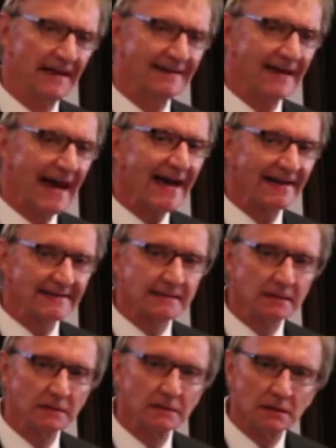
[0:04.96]
And to ask,
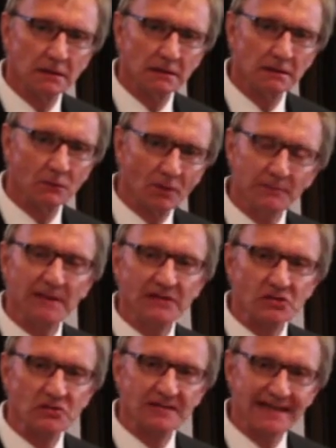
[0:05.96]
what
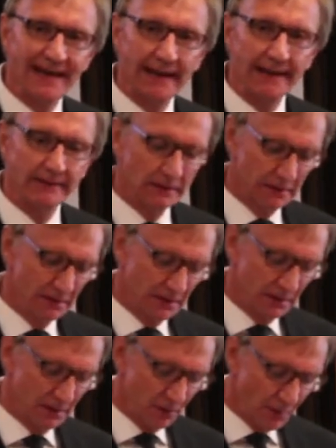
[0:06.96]
makes you sad?
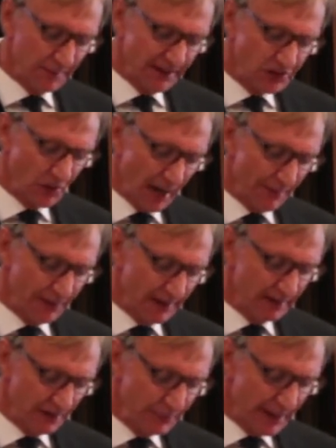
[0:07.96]
What makes you happy?
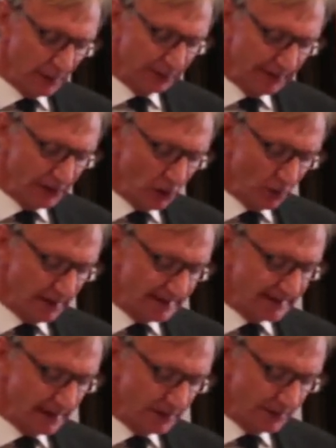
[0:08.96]
And to be able to know. And
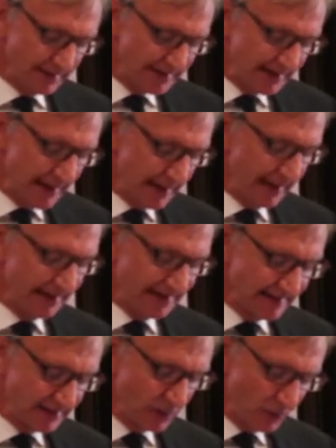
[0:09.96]
Stendhal is saying,
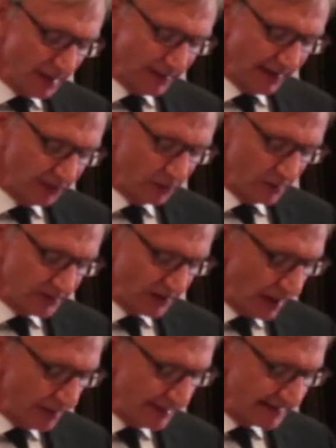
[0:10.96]
as is the rabbi through his
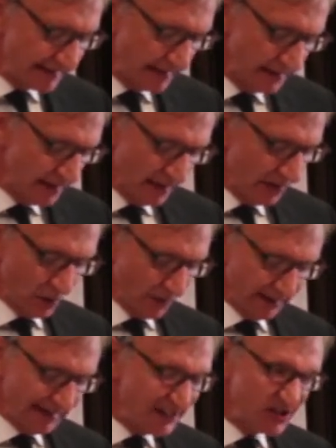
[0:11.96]
comments, that
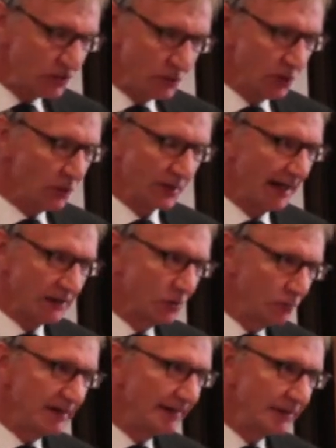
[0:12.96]
unless you know that,
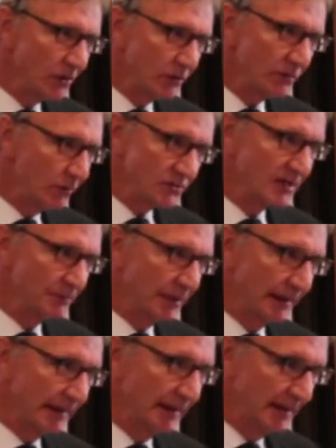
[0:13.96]
you really don't know
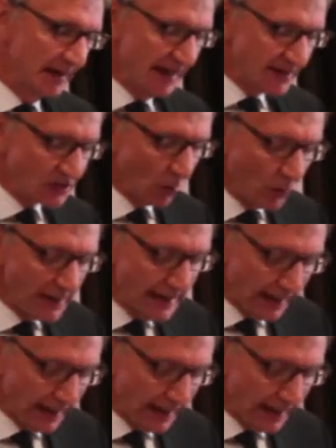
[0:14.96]
somebody. And so we